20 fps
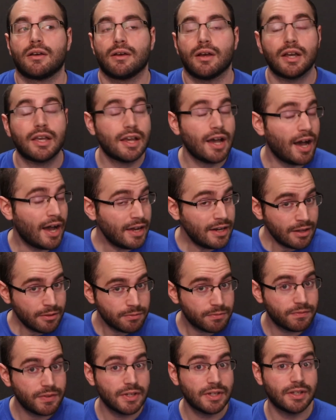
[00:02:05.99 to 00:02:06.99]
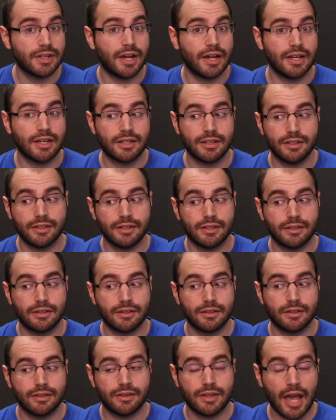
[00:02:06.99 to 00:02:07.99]
I kind of feel like
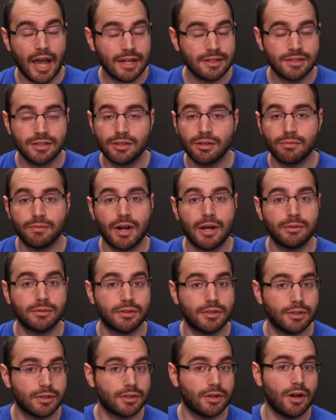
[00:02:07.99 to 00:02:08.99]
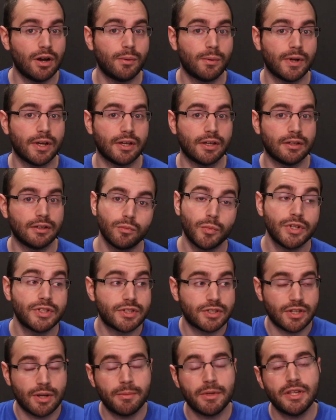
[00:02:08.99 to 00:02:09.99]
that's the route they're going with
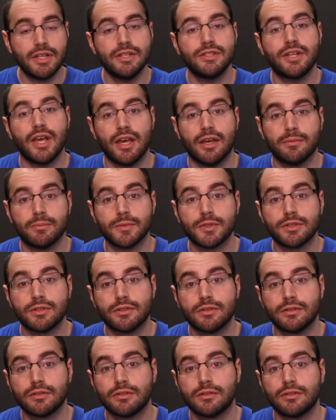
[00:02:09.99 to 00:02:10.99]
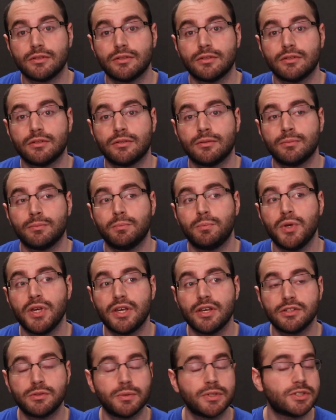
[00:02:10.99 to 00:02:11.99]
some of these games.
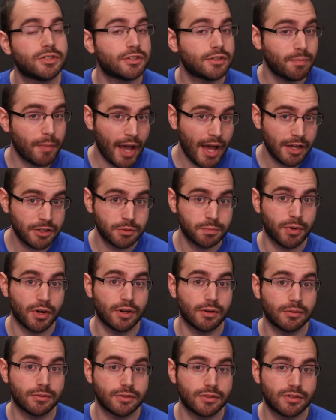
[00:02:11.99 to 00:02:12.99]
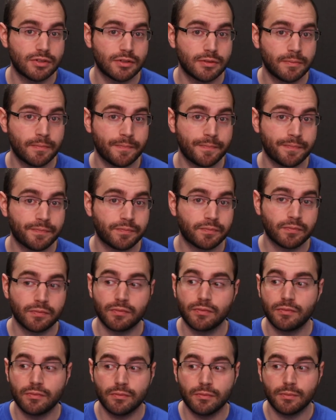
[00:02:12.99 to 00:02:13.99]
Because with Smash Bros,
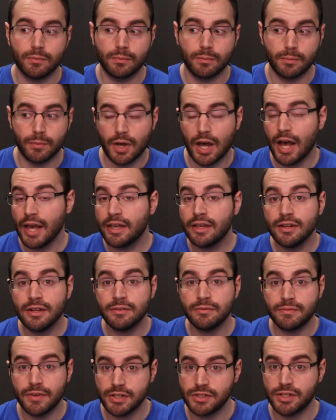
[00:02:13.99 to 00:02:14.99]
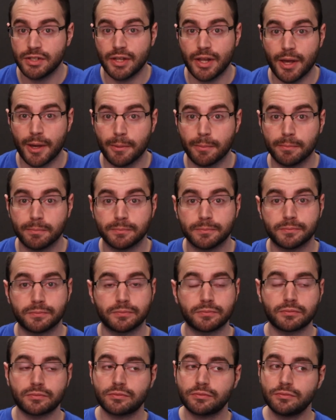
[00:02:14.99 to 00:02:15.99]
I could envision them
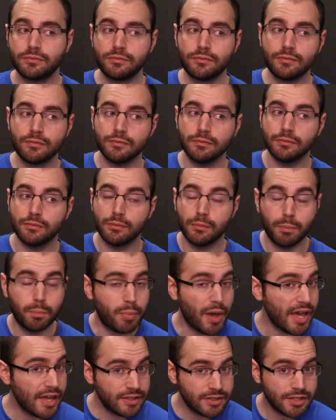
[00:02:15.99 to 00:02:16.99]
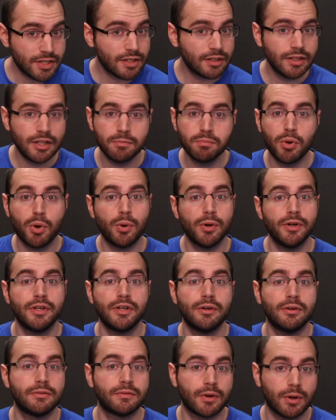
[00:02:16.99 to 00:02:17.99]
basically porting
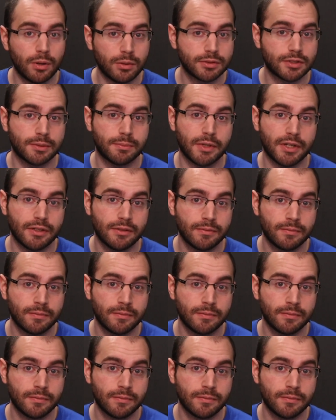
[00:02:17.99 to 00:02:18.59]
over Ultimate,